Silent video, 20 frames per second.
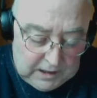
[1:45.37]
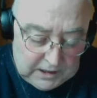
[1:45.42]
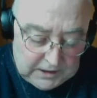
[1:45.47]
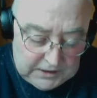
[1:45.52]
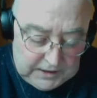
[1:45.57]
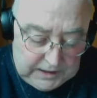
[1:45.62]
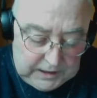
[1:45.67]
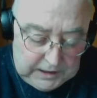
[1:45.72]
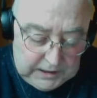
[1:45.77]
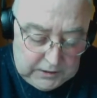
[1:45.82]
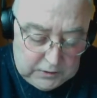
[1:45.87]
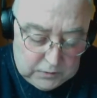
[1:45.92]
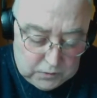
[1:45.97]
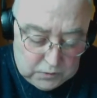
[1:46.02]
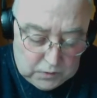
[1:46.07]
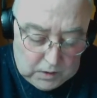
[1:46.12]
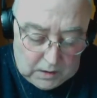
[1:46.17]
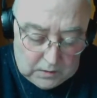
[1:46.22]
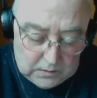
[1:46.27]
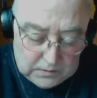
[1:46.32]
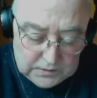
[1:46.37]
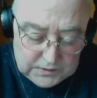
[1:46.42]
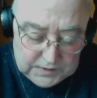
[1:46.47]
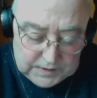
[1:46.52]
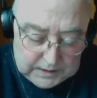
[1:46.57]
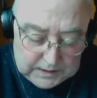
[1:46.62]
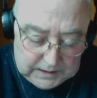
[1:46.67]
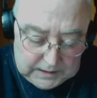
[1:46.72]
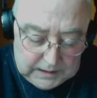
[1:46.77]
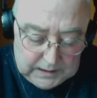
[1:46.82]
and he who holds
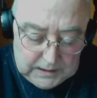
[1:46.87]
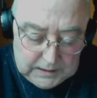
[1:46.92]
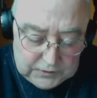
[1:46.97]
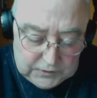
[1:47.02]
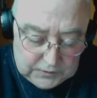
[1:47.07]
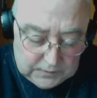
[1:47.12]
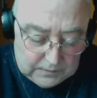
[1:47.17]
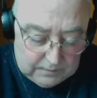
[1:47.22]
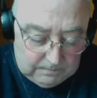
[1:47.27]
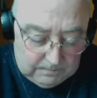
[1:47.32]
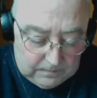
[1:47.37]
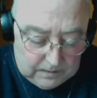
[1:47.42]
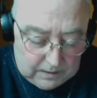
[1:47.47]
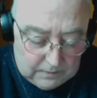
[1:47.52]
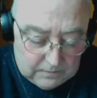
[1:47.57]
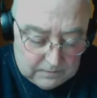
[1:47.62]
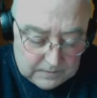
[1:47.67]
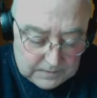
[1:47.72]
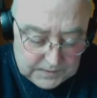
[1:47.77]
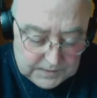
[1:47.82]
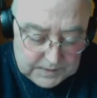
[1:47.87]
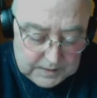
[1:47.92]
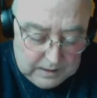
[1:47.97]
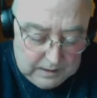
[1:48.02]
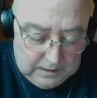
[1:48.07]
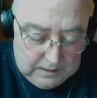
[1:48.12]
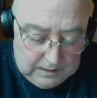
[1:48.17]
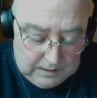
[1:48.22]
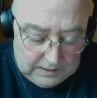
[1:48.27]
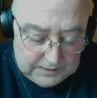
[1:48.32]
the key to the virus
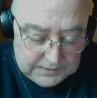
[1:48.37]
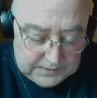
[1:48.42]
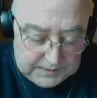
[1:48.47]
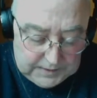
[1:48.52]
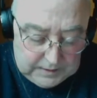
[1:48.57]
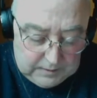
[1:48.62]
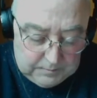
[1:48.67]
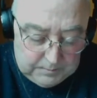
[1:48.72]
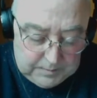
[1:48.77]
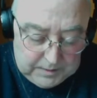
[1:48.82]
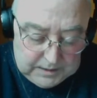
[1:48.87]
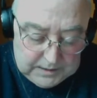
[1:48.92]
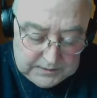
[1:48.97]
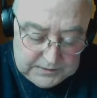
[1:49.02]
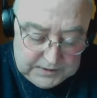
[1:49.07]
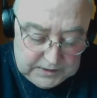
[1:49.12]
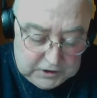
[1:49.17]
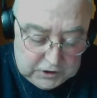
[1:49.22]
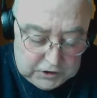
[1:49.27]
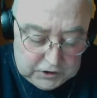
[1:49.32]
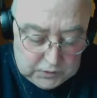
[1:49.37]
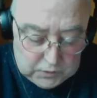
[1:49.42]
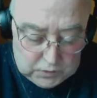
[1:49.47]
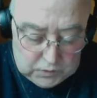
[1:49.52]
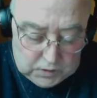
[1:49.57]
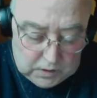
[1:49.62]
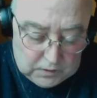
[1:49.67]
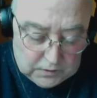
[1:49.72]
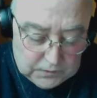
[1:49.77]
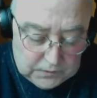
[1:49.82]
has the ability to
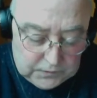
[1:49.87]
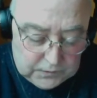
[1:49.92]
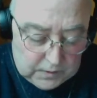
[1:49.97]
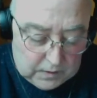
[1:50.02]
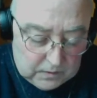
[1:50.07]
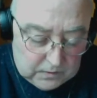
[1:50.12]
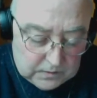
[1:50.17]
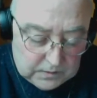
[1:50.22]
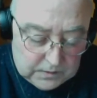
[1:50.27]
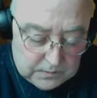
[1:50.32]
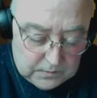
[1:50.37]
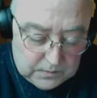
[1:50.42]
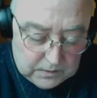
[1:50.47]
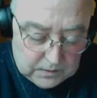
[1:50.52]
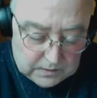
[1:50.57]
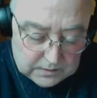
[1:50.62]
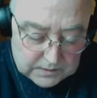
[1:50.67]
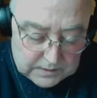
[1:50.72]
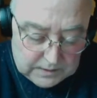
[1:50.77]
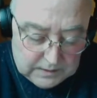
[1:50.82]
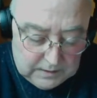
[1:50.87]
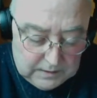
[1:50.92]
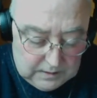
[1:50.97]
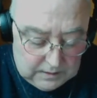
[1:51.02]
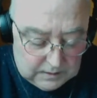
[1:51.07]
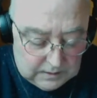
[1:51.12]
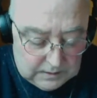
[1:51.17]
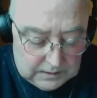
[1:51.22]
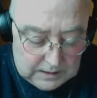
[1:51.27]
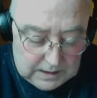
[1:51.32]
control the world,
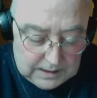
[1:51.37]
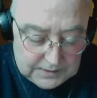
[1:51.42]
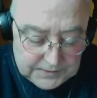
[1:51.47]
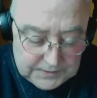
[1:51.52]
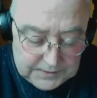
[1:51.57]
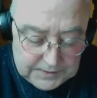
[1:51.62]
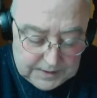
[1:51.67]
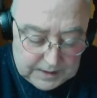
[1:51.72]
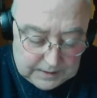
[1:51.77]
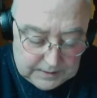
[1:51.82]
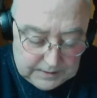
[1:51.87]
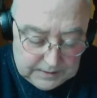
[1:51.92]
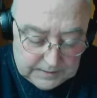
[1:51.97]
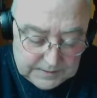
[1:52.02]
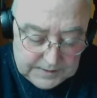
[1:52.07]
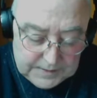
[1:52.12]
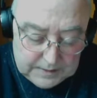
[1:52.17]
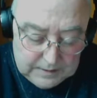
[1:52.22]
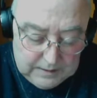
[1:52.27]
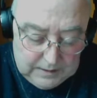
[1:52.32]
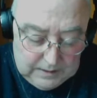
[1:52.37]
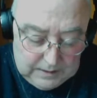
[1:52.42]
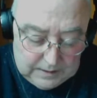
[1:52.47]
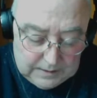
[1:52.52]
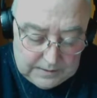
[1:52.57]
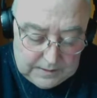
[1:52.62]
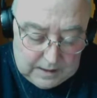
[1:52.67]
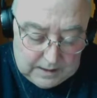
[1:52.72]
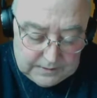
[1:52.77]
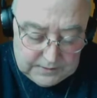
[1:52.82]
unless, that is,
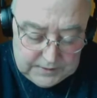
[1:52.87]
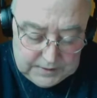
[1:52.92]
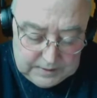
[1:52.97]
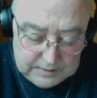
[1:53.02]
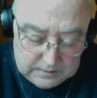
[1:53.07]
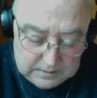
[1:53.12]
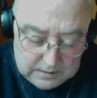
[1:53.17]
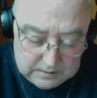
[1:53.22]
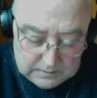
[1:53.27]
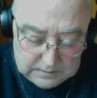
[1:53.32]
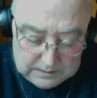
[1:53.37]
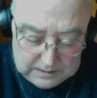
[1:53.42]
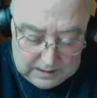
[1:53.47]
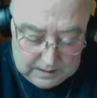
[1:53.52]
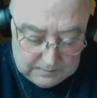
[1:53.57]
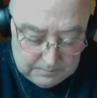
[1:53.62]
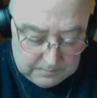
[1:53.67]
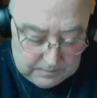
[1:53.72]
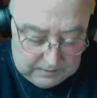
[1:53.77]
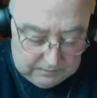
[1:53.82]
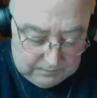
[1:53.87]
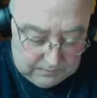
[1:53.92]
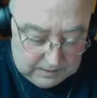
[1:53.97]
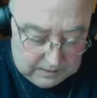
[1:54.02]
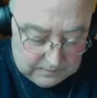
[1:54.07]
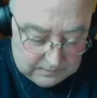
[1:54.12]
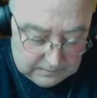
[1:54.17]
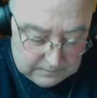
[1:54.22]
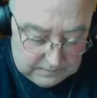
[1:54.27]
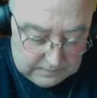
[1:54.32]
an antidote can be
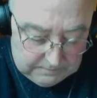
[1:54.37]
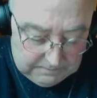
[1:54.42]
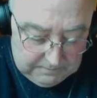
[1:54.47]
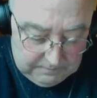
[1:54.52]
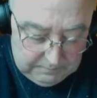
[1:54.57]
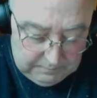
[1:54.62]
found.